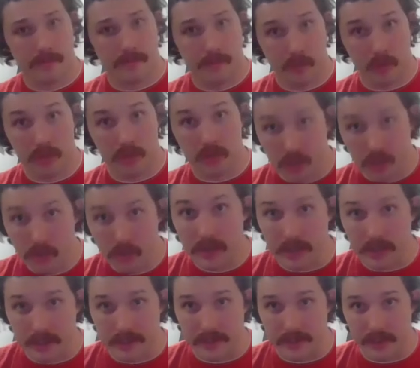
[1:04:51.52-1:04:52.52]

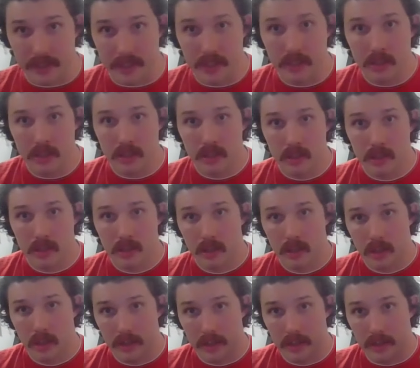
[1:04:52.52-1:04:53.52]
fortuitously,
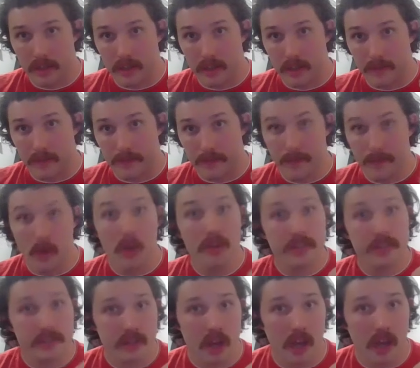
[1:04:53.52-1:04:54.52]
the
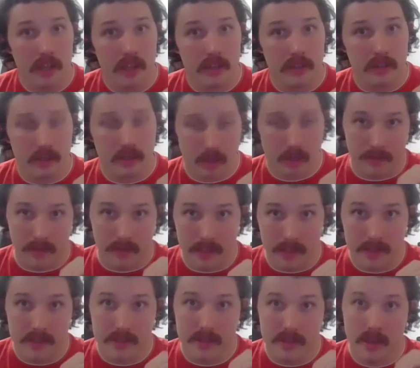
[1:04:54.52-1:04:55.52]
first night of
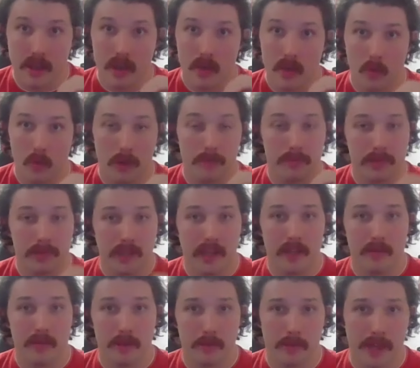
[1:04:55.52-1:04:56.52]
this, we
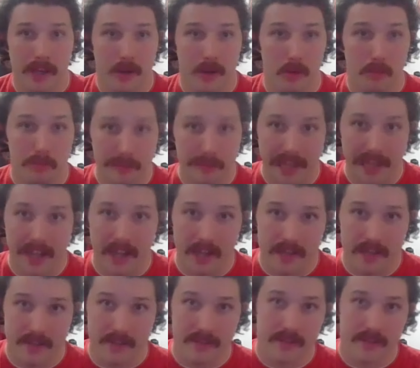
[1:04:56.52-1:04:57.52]
played with a band called Black
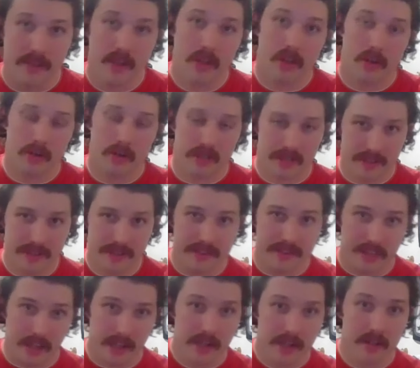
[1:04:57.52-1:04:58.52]
Aces, who are to this
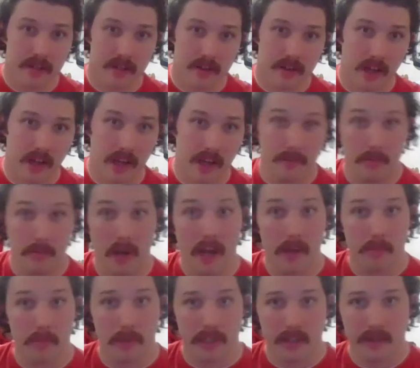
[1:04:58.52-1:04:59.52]
day, in my
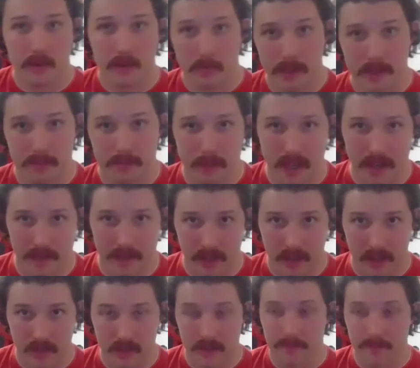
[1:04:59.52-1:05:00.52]
opinion, the best band in the
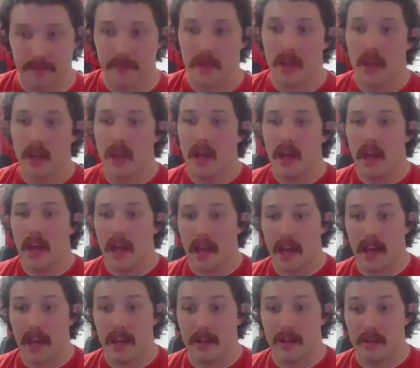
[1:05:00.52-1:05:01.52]
country.
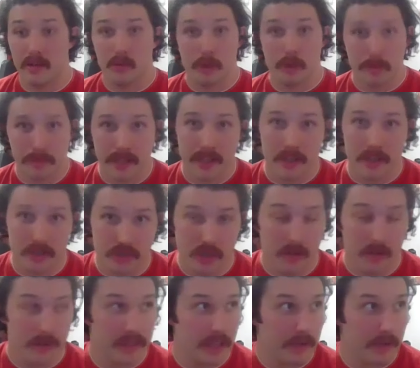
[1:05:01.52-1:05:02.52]
And we played a
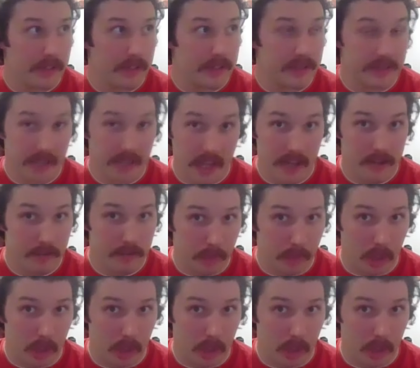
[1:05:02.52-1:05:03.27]
show with them at the Standard